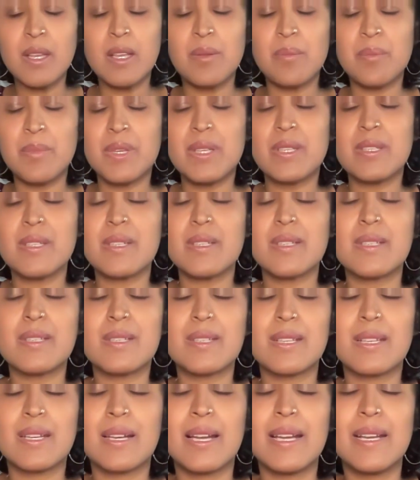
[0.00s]
Messages
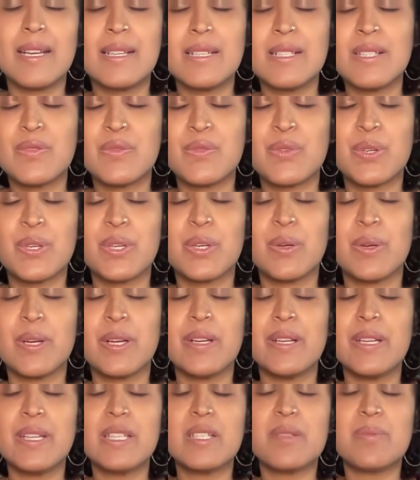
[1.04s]
and guidance for
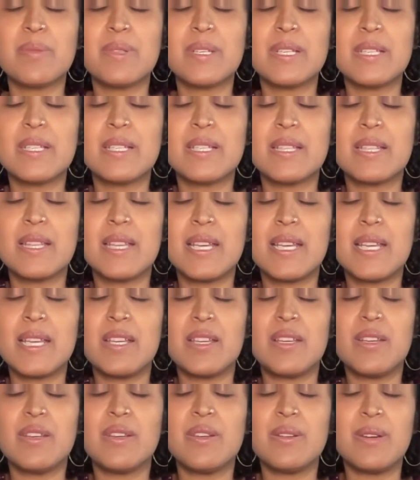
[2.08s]
Aquarius, please and
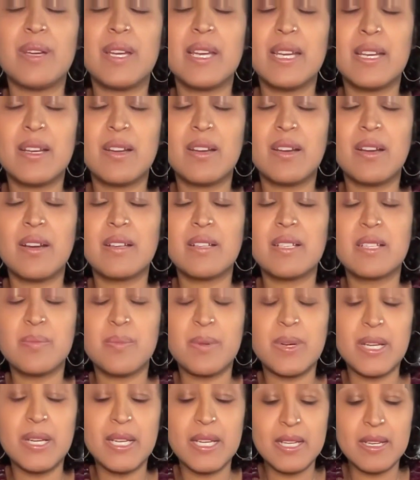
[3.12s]
thank you. Eight card
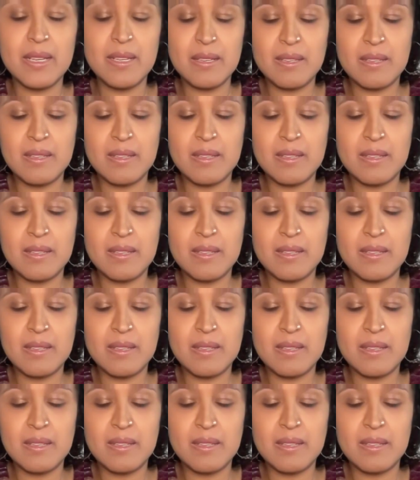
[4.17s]
spread.